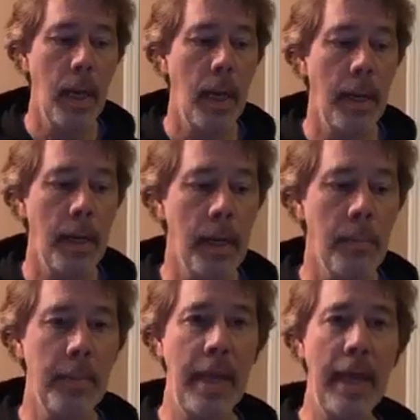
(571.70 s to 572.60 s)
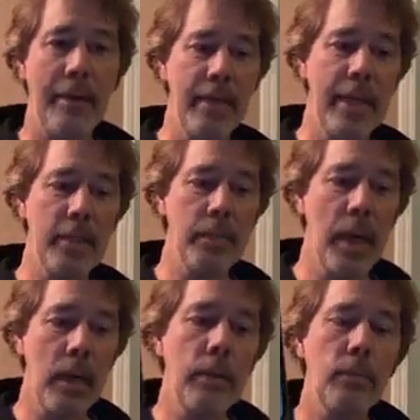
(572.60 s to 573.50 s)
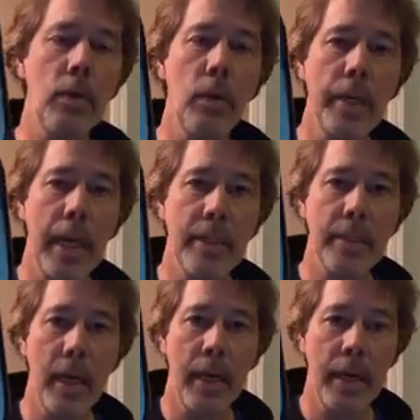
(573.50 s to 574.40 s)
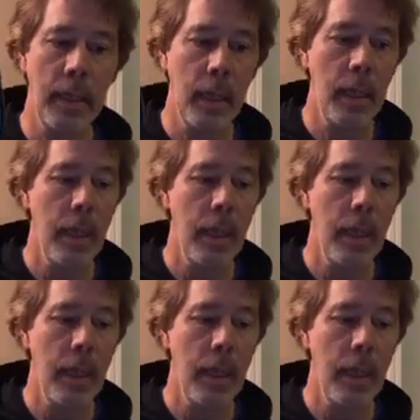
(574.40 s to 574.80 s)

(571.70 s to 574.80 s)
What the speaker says: They have this model, the Rogue SI.